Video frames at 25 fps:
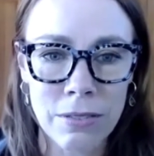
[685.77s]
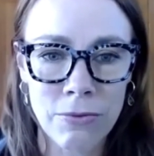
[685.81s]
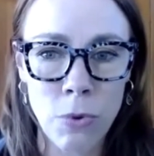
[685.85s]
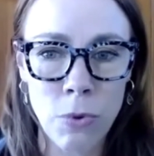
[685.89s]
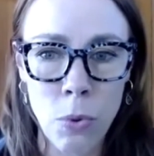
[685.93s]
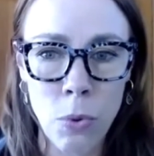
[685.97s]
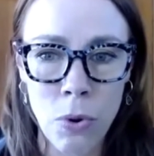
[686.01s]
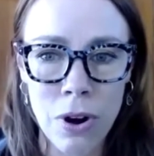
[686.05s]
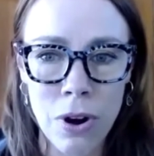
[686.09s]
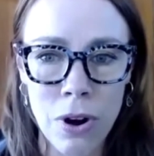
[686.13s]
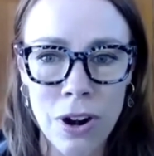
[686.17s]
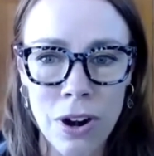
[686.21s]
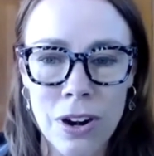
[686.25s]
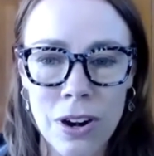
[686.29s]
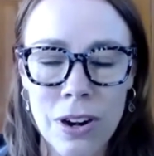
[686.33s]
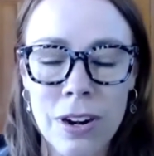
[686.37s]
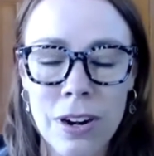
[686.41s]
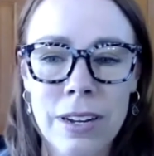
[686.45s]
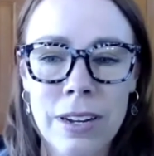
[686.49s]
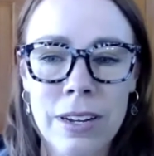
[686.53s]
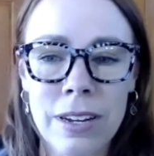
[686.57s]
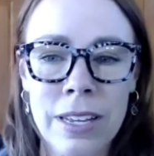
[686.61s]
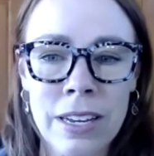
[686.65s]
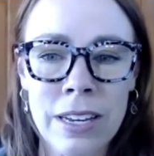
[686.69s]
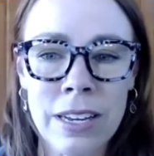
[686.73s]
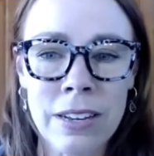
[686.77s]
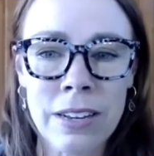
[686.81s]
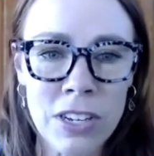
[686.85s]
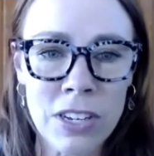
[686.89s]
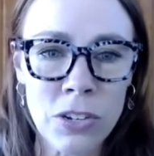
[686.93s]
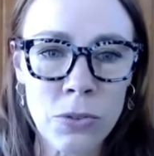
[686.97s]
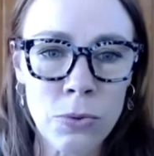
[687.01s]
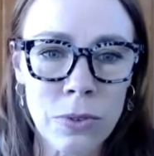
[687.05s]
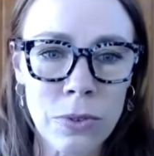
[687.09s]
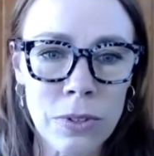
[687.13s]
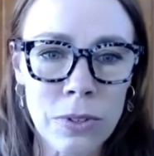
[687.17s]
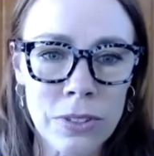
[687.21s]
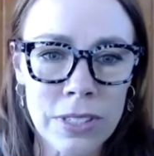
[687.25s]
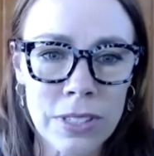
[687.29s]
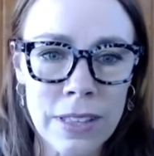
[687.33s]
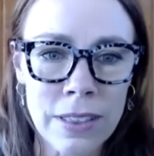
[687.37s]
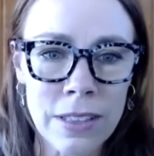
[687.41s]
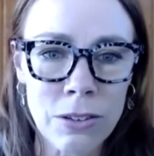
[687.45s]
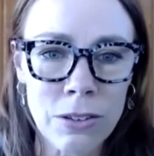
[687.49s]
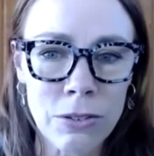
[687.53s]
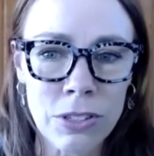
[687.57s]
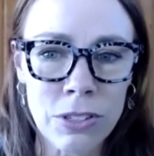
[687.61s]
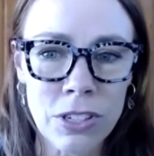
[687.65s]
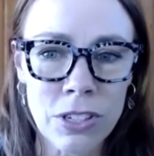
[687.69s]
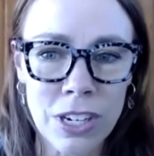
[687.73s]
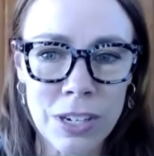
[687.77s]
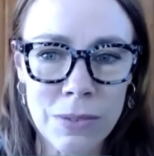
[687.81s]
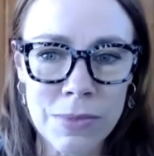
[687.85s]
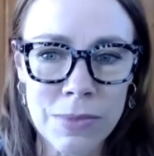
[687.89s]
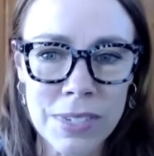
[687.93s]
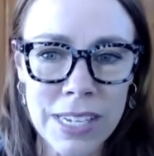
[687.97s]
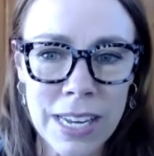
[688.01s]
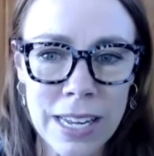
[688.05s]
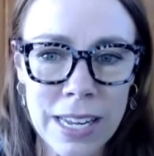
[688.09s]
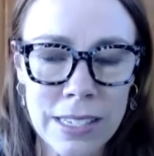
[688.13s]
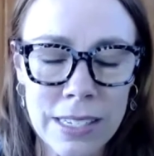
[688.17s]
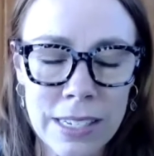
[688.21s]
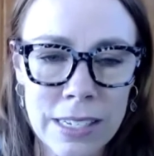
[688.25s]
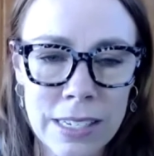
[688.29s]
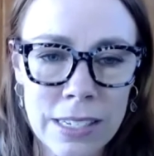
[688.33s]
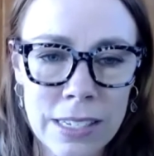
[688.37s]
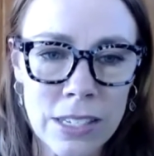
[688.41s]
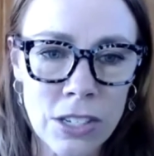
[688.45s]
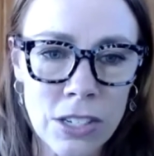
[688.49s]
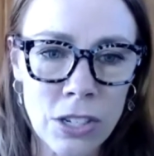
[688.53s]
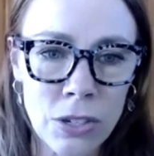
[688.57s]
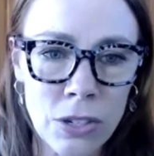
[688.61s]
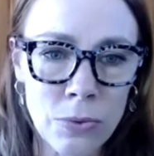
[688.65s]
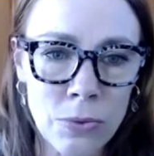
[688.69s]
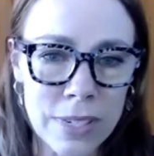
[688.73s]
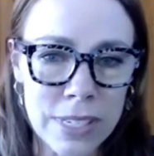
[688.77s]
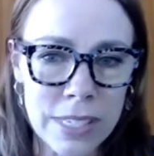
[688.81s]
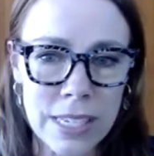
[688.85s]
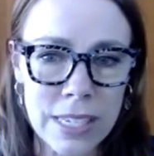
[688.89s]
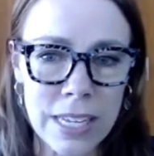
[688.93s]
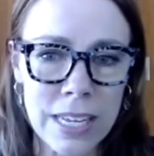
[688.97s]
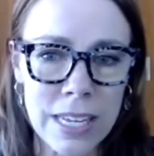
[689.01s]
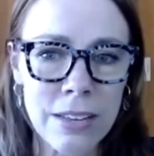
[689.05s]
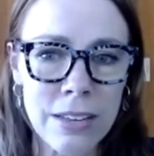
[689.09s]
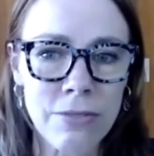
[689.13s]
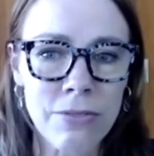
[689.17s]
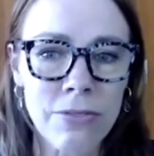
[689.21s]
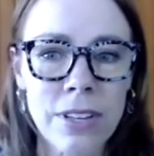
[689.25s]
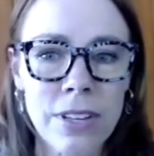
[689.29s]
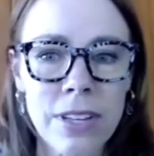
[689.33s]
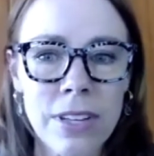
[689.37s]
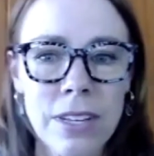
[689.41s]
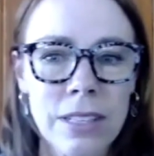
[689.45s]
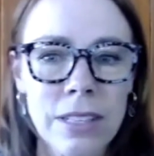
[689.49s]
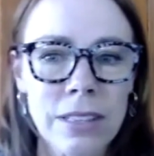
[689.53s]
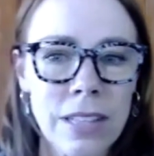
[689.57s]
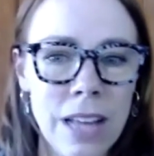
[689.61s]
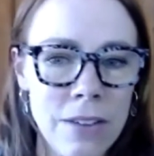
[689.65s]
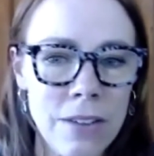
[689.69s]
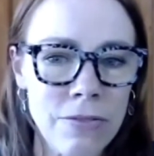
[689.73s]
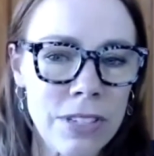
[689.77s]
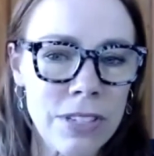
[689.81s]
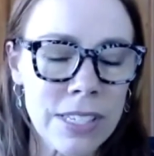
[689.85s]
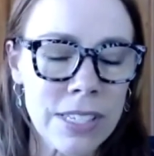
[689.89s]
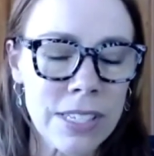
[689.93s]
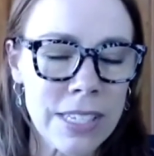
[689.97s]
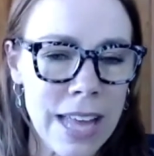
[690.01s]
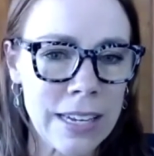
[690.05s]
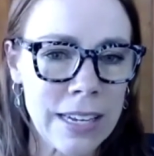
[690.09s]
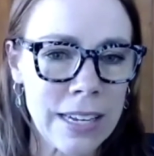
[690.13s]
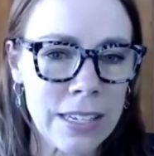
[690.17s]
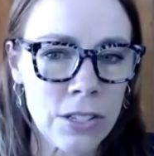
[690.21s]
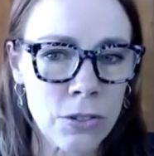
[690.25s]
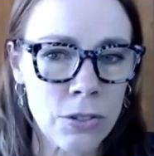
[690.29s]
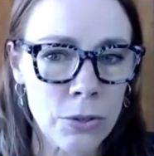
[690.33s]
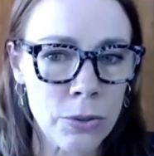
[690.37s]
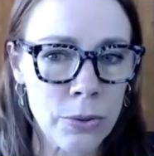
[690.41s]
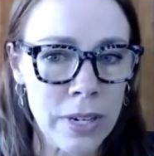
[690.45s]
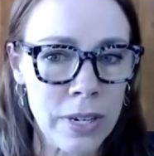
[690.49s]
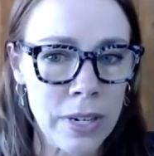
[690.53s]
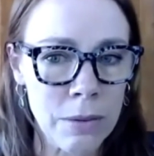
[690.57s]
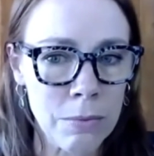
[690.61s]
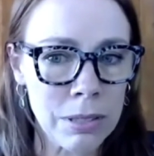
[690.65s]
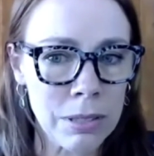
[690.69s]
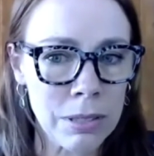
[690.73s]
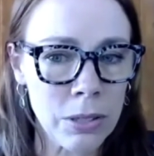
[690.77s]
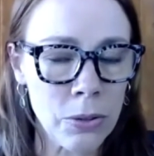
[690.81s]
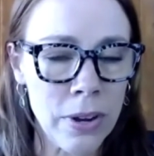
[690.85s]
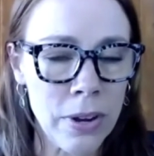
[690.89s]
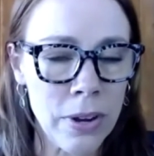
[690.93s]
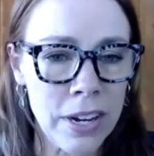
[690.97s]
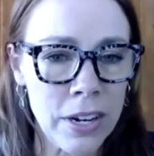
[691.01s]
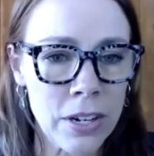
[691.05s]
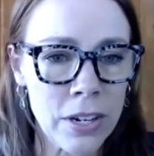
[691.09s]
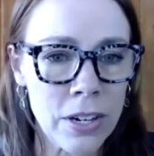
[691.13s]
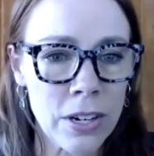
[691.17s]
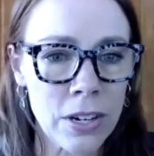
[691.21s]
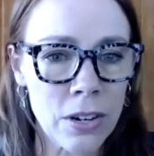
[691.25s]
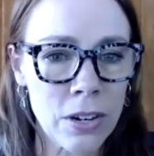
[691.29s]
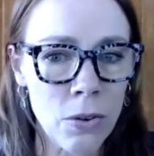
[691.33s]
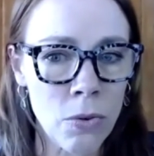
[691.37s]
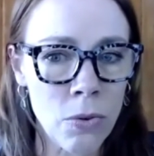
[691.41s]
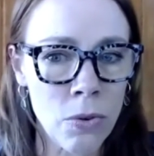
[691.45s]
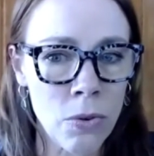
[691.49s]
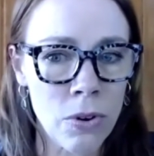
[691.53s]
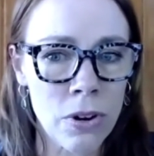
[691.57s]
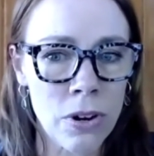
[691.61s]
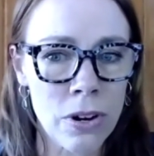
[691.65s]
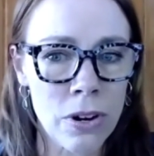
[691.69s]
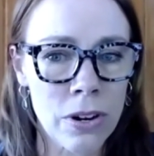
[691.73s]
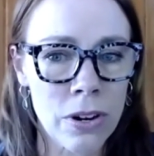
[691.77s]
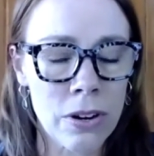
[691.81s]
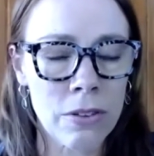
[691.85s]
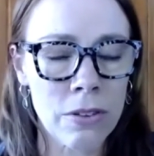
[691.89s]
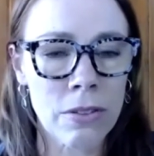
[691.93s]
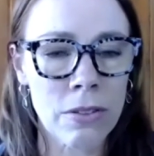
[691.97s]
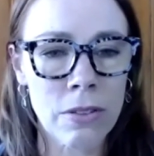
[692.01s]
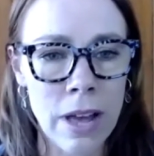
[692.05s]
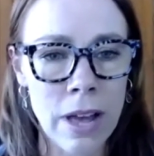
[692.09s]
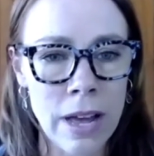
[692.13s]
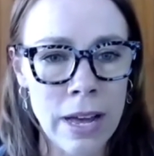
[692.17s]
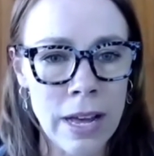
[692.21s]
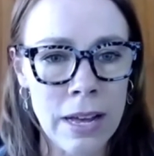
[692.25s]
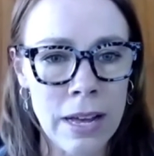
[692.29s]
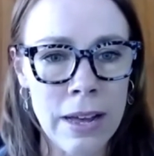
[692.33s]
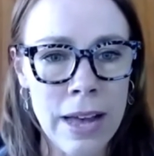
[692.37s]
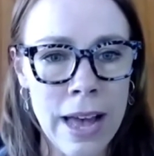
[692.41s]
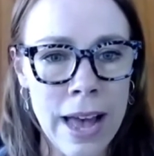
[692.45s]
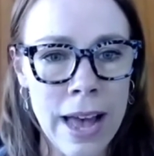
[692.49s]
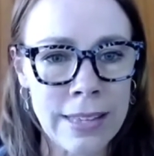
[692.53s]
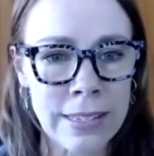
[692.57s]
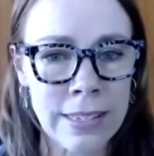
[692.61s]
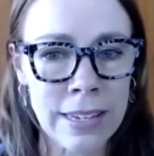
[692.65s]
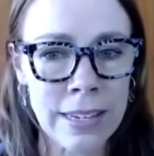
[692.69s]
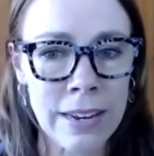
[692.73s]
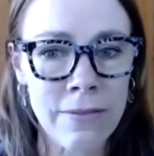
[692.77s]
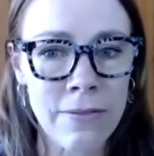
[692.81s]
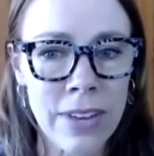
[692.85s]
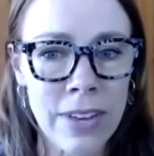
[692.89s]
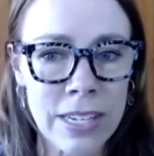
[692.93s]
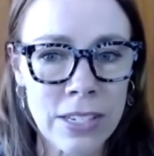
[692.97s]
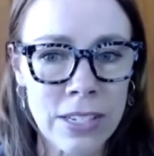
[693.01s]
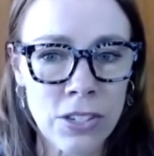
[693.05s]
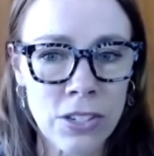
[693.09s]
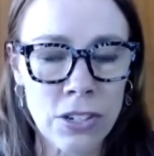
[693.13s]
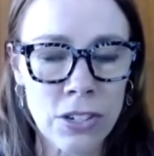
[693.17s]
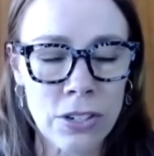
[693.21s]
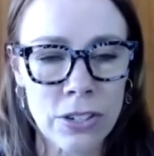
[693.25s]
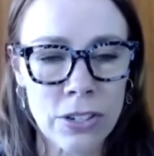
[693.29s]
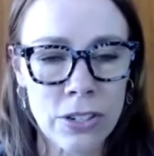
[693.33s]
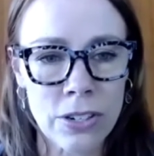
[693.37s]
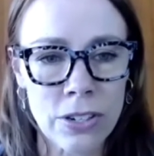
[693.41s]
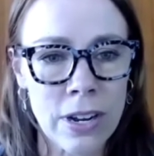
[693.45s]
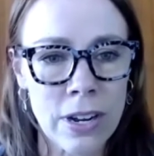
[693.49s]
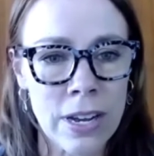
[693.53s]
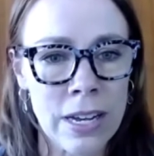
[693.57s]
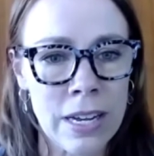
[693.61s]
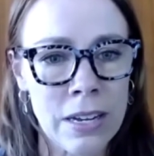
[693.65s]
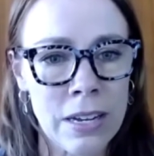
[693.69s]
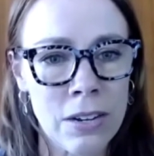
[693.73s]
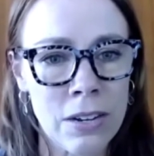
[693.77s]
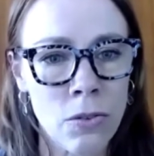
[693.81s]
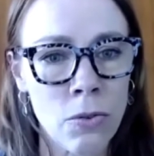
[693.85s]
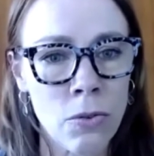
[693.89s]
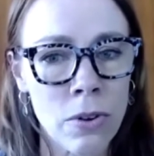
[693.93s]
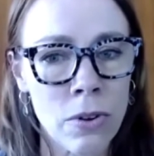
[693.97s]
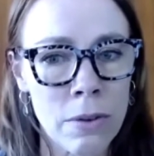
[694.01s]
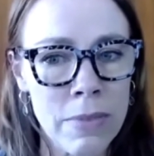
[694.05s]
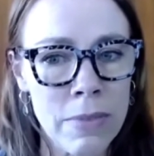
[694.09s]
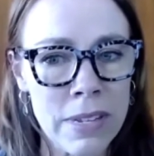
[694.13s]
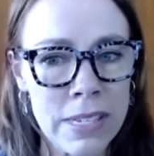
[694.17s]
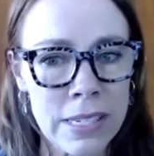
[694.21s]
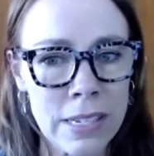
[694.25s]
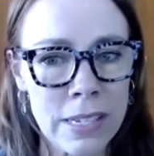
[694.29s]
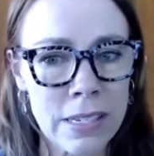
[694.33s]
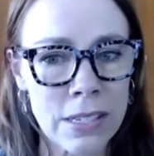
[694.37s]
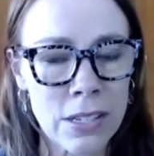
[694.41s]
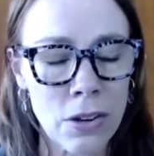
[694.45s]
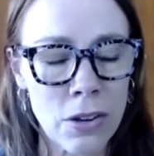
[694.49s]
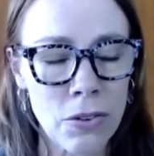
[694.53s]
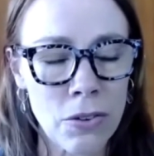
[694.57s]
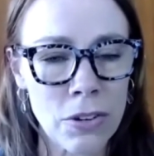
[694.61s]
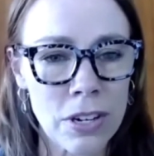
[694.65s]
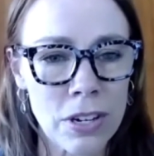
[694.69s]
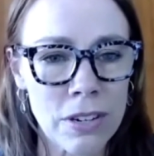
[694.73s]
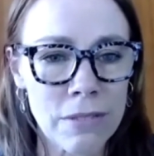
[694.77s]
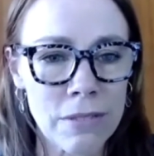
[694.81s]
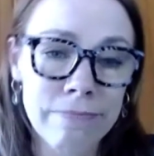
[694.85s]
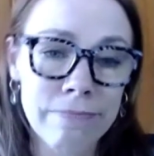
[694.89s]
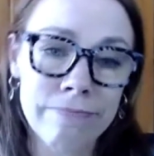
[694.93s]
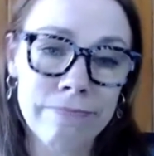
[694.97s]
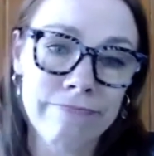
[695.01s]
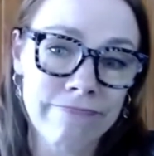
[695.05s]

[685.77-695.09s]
for individuals in those circumstances to receive lawful status through an employer or uh, as an investor uh, or a business owner,